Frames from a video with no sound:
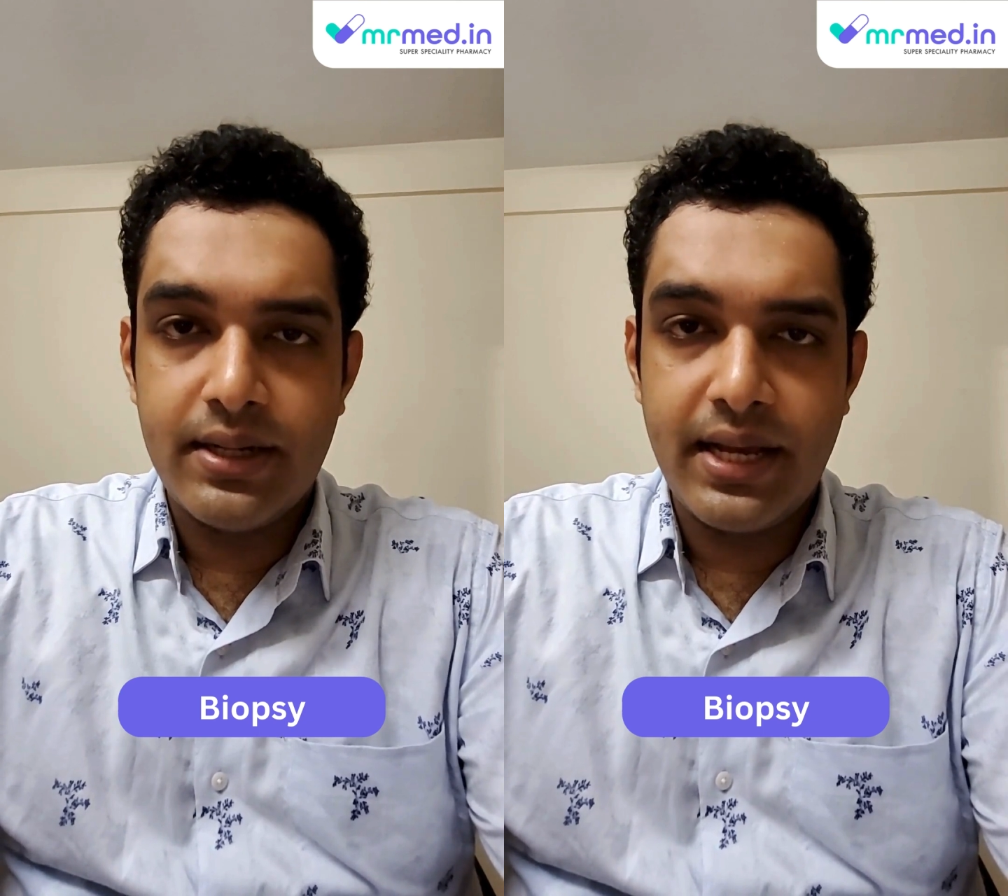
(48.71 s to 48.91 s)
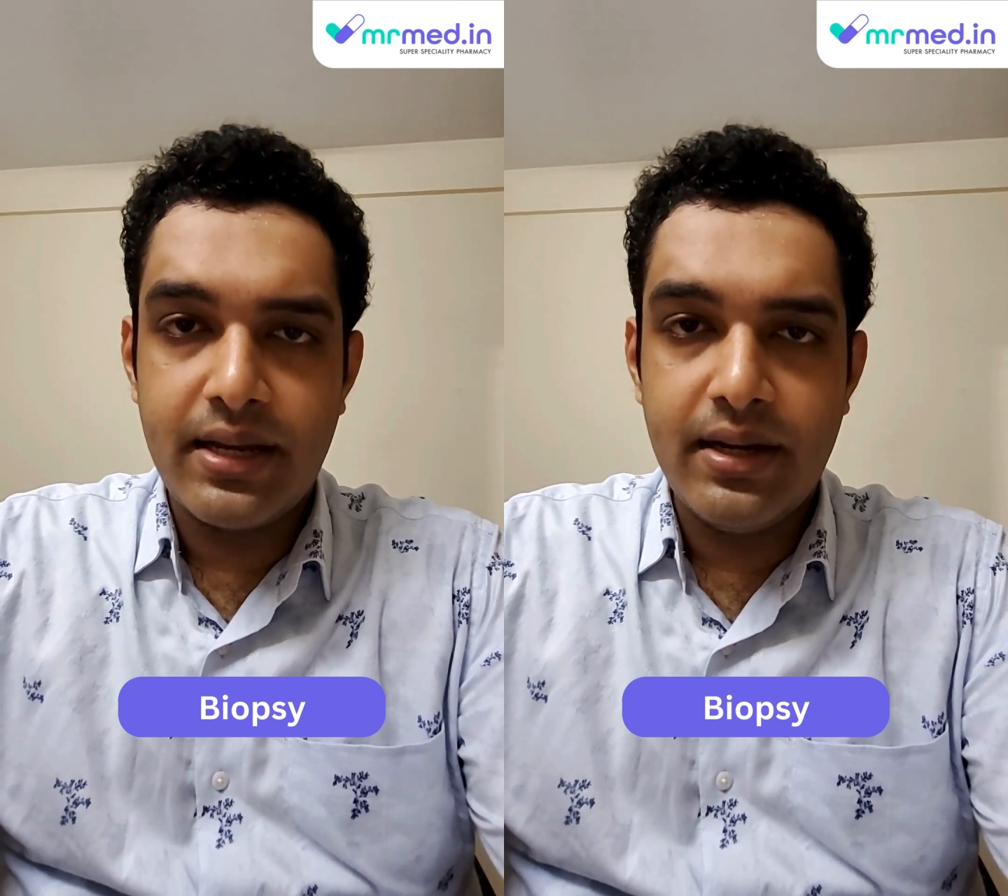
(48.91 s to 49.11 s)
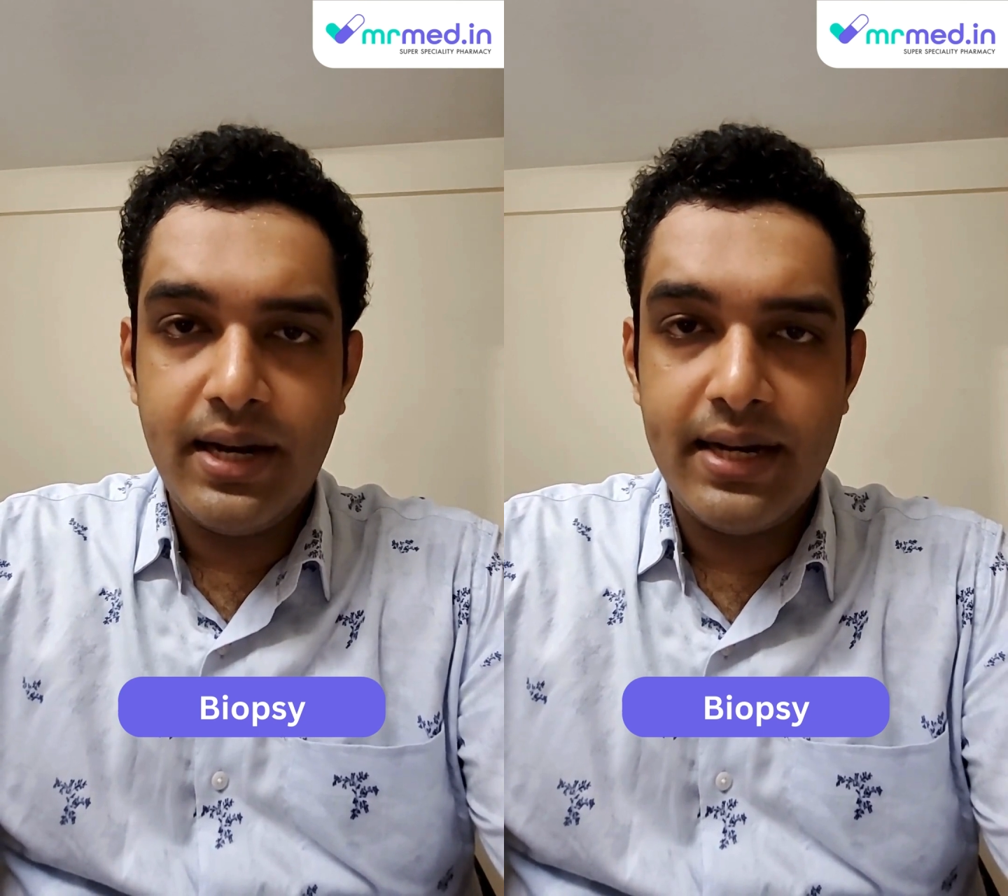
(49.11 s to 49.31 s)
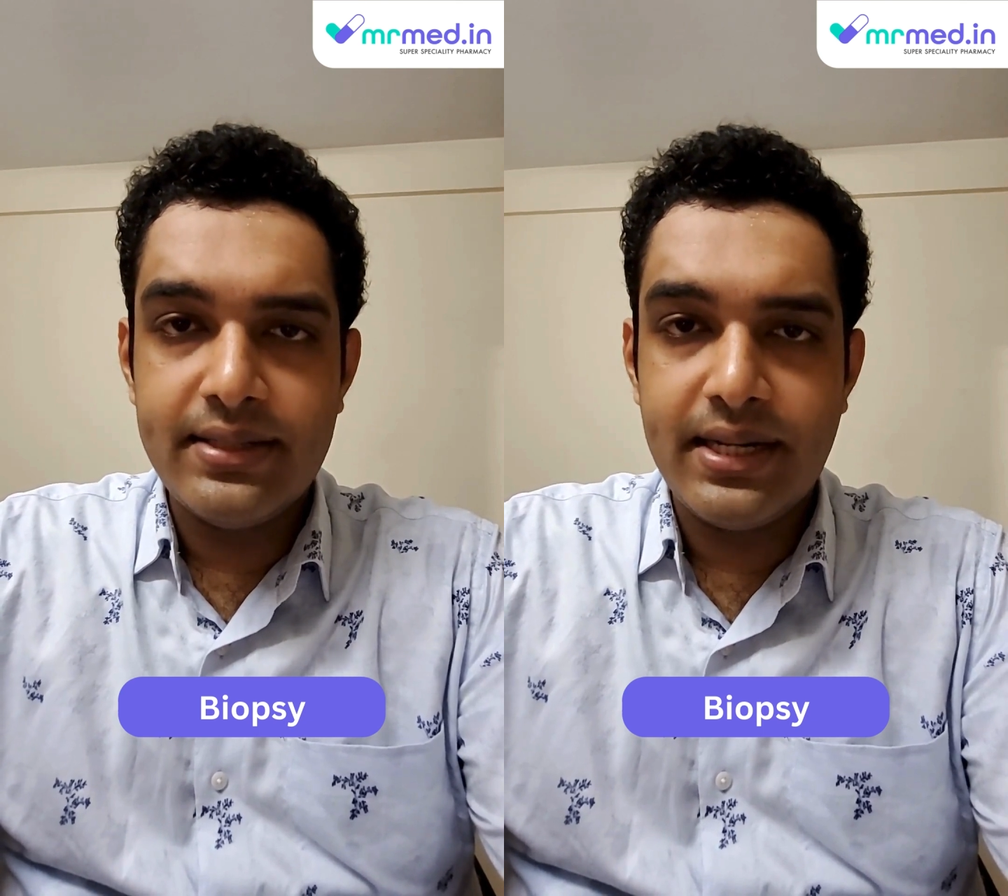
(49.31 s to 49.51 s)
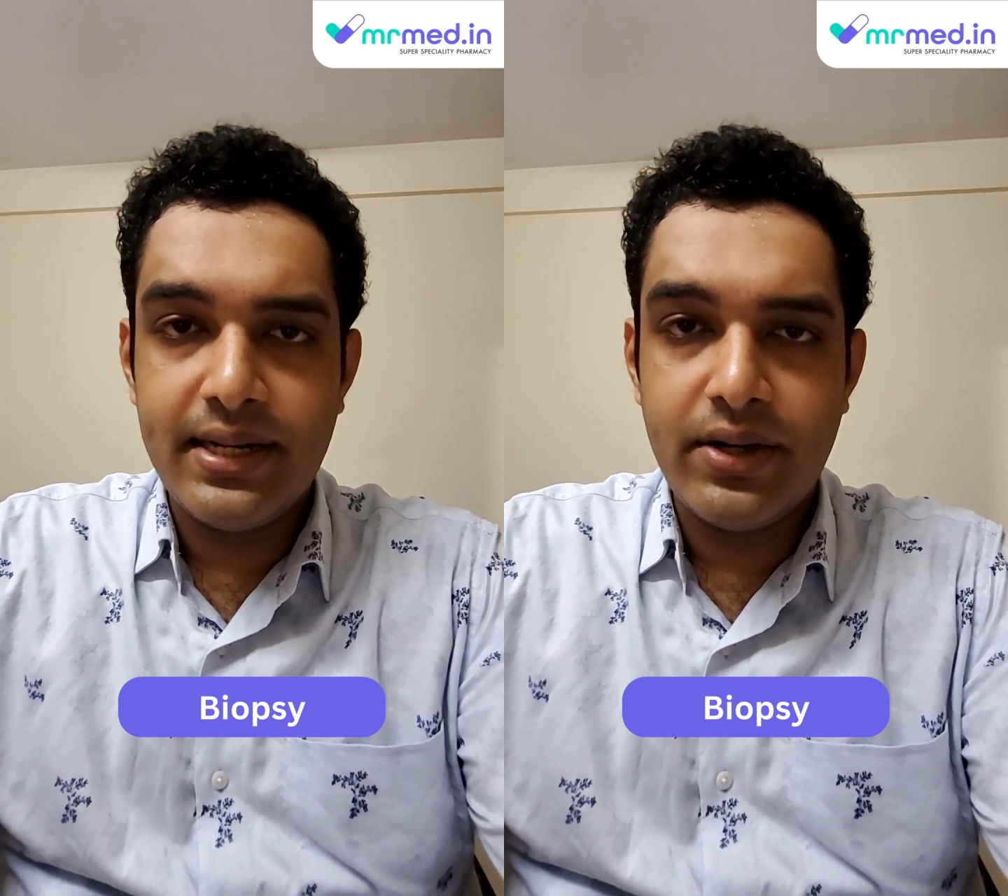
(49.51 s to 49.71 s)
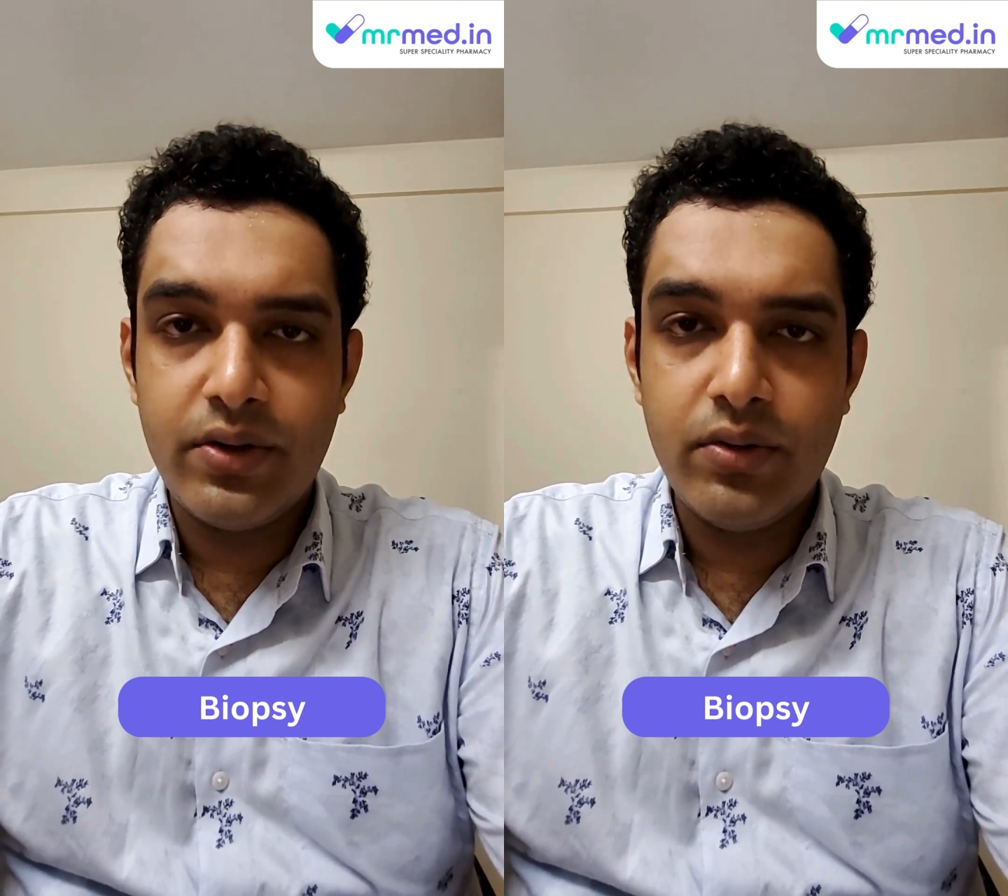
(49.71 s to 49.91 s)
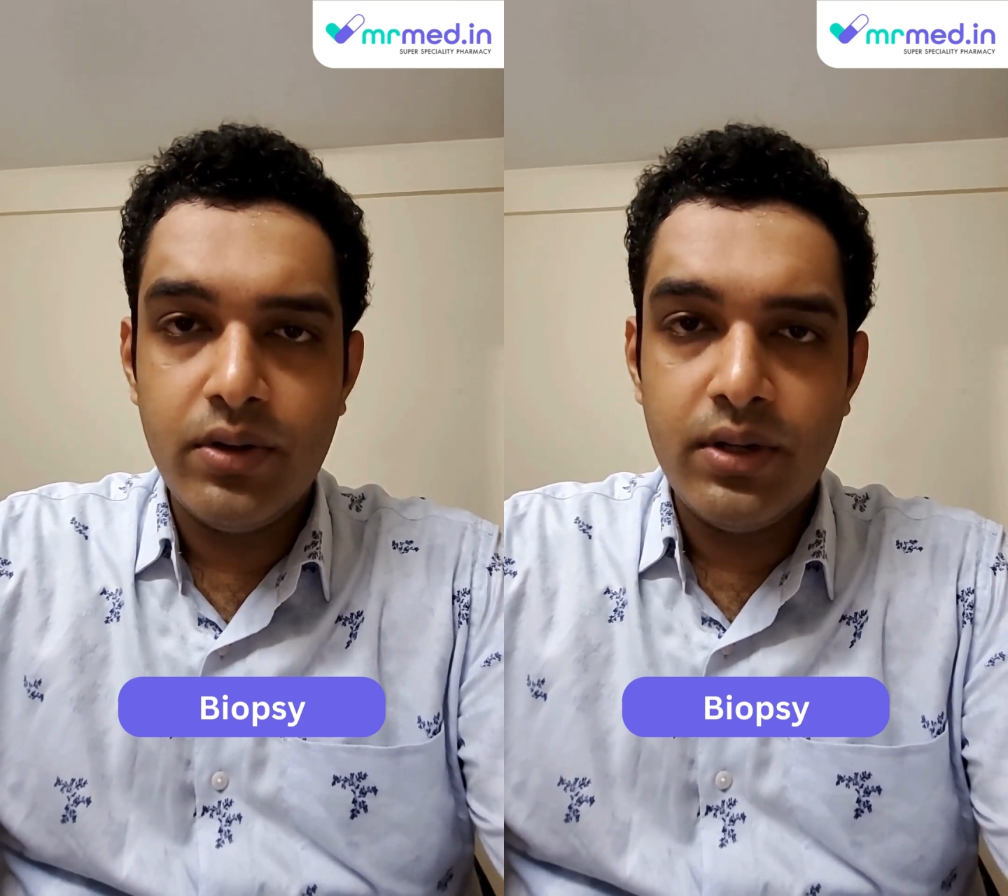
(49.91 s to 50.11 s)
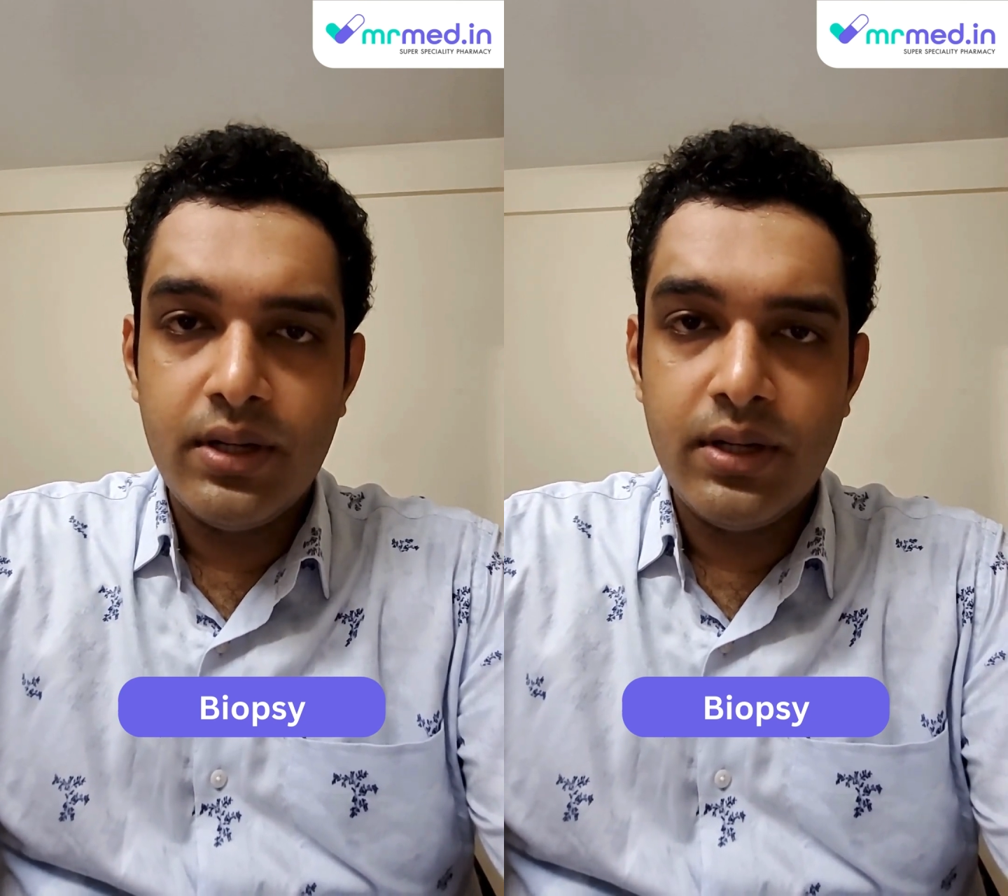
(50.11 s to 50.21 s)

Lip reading: taken and sent it to